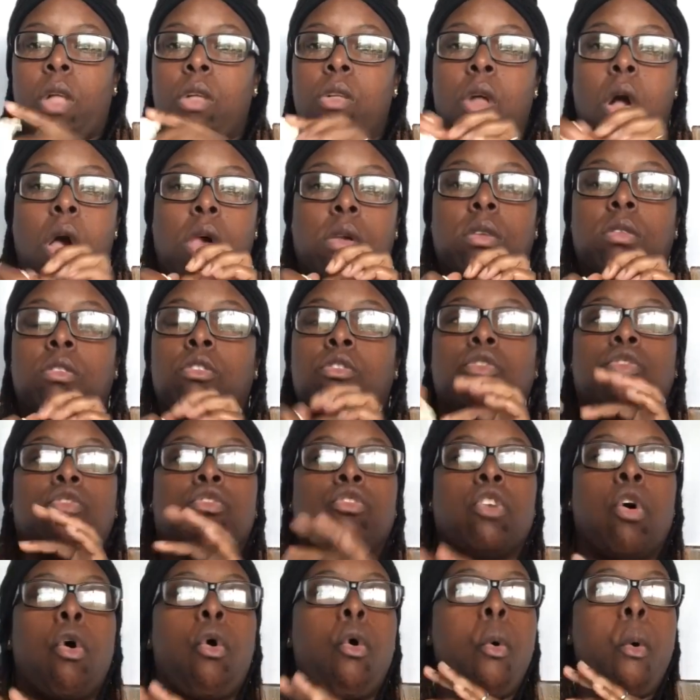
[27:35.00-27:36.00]
Y'all, this is
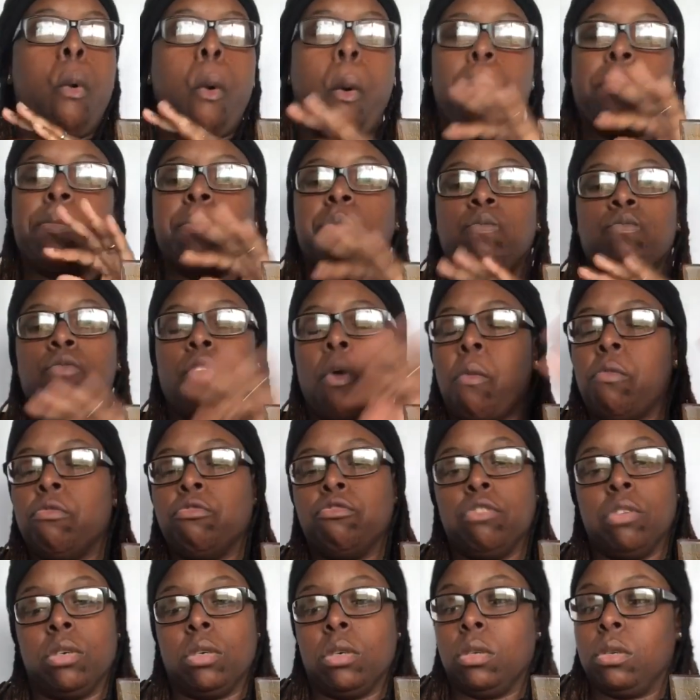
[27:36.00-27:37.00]
so
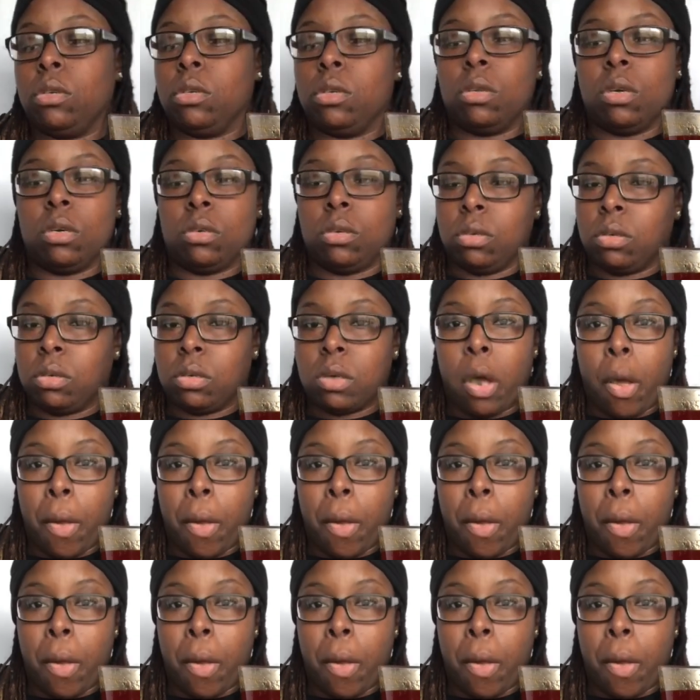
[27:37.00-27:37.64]
freaking delicious.